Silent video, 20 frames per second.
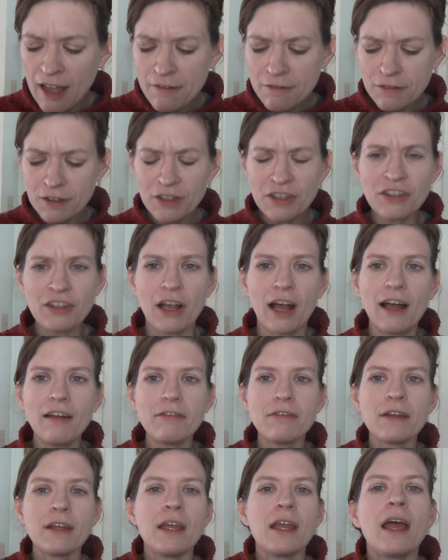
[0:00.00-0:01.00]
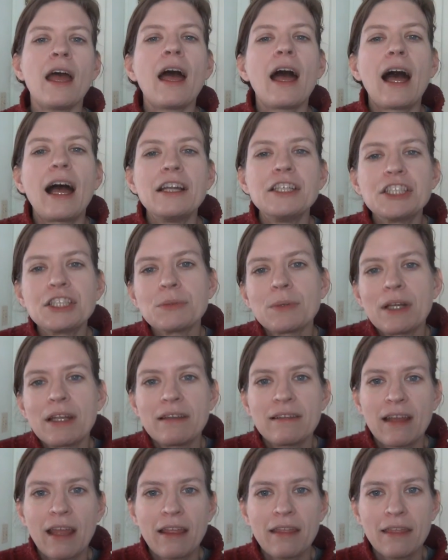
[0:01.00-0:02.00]
first off, I just want to
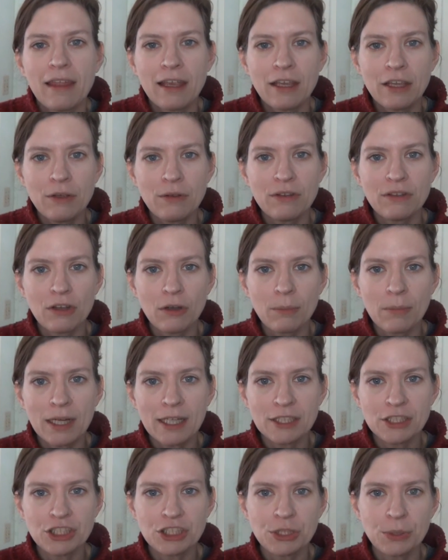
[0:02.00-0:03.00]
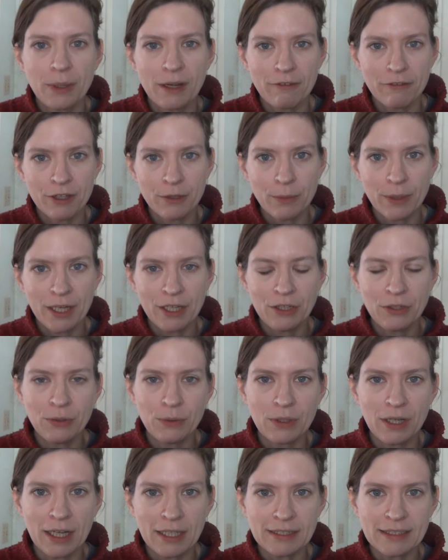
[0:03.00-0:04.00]
say thank you so much to everyone who
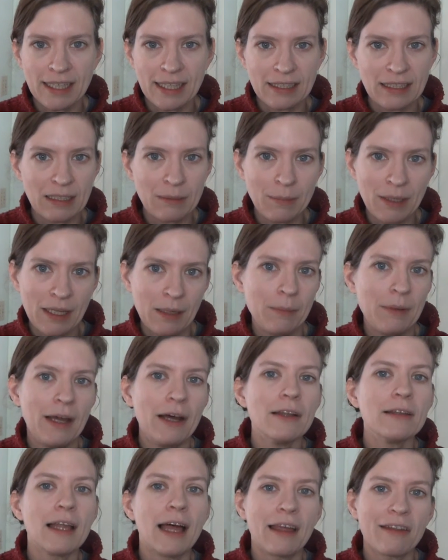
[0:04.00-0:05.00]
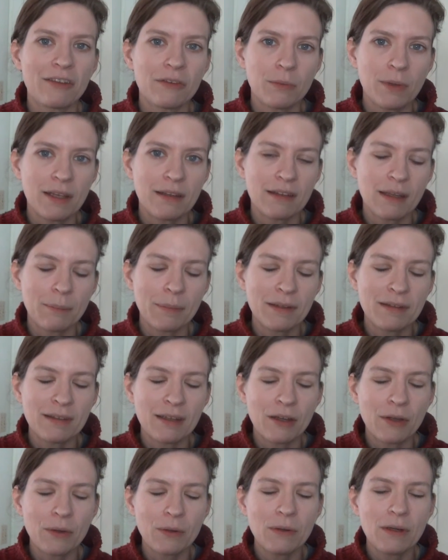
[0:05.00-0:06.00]
contacted me about last week's
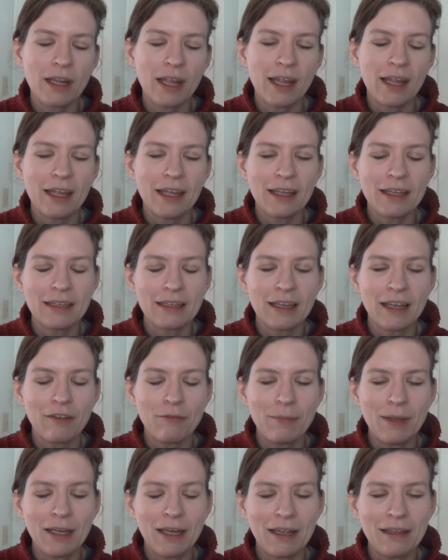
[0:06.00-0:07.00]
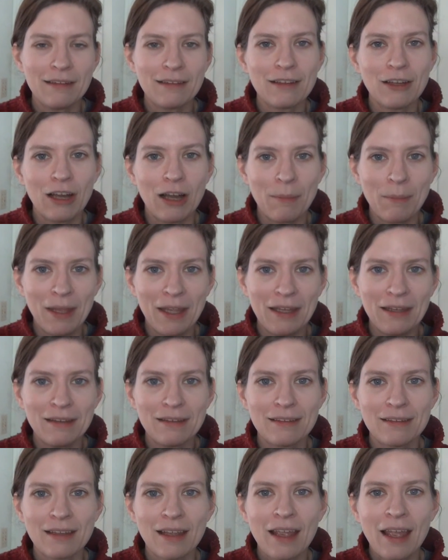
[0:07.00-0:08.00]
episode and gave me nice comments